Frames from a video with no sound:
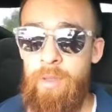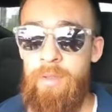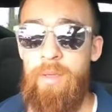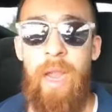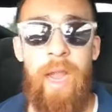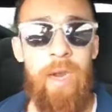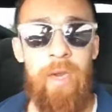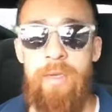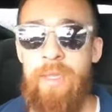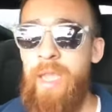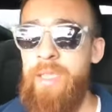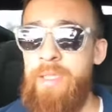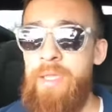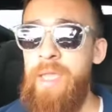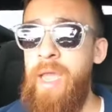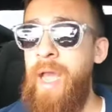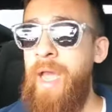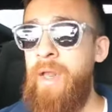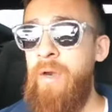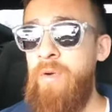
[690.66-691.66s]
iron out the
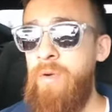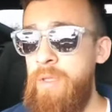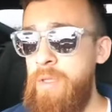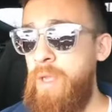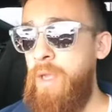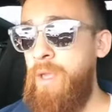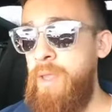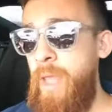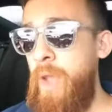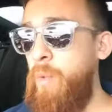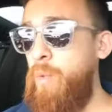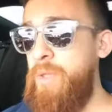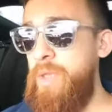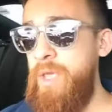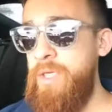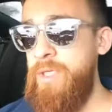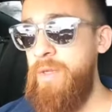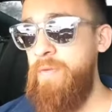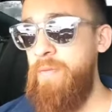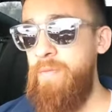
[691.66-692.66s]
idle and all that. We
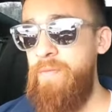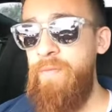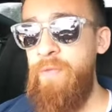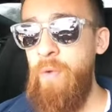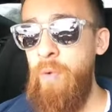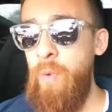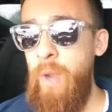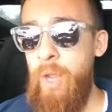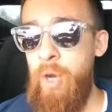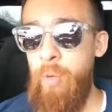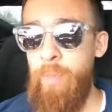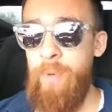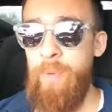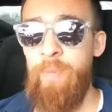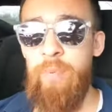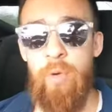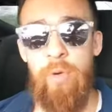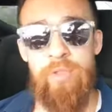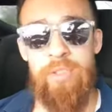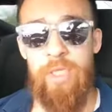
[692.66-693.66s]
did some few wide open
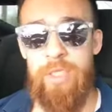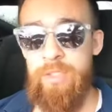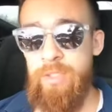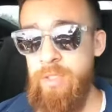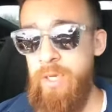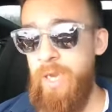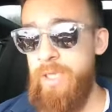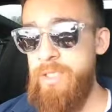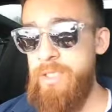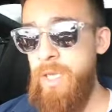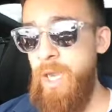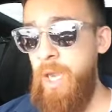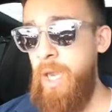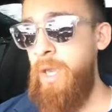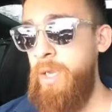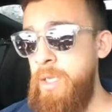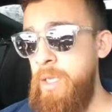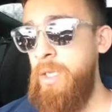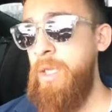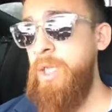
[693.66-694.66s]
pulls, as you guys saw.
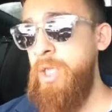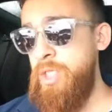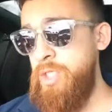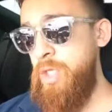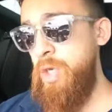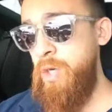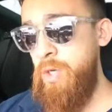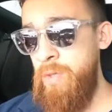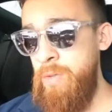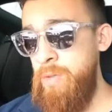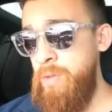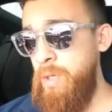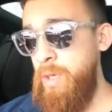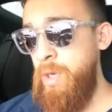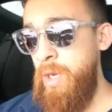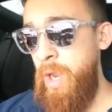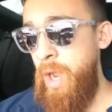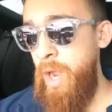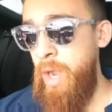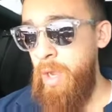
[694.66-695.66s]
So
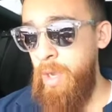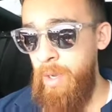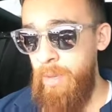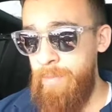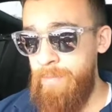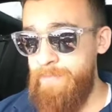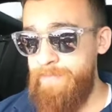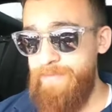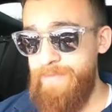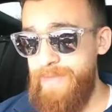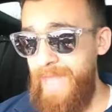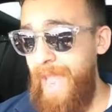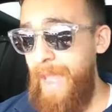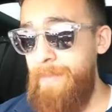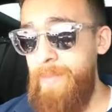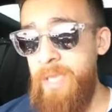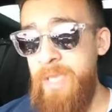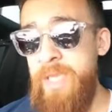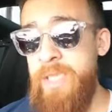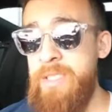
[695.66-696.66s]
that
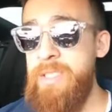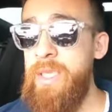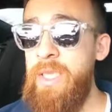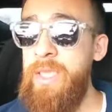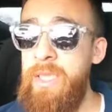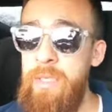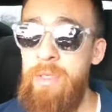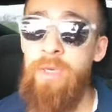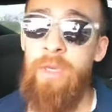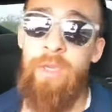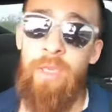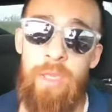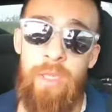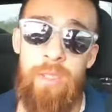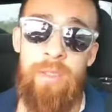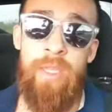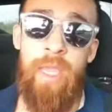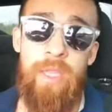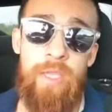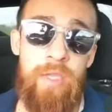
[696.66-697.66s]
being said,
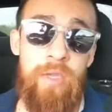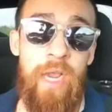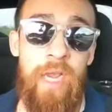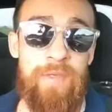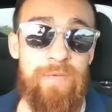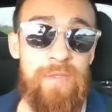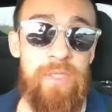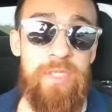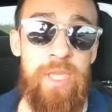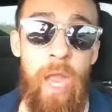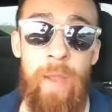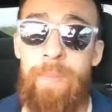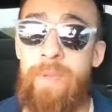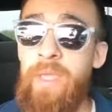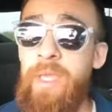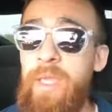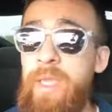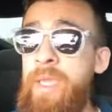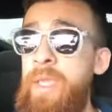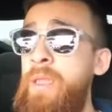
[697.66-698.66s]
thank you guys for
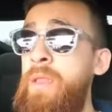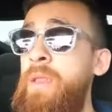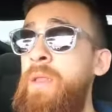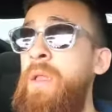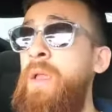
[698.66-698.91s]
stopping in.